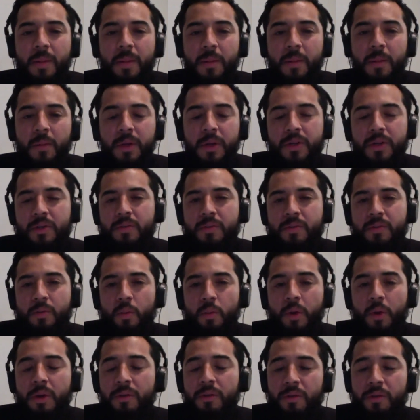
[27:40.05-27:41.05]
which
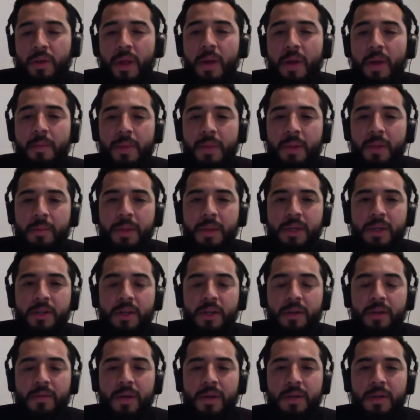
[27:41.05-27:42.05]
worked for them. They beat
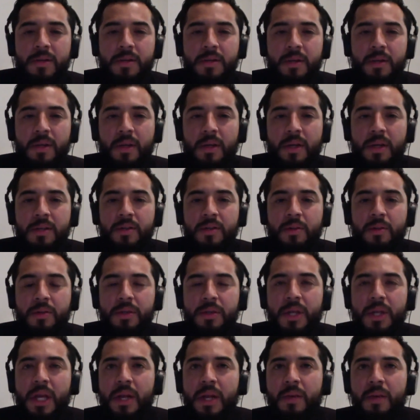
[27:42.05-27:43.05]
Chivas, as you were
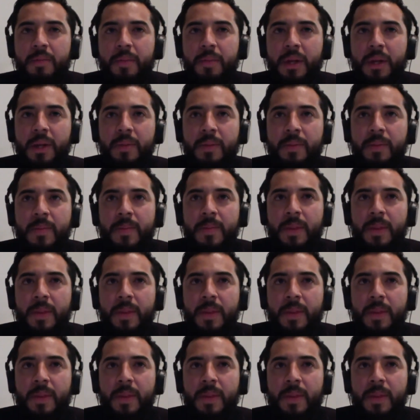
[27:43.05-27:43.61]
saying, but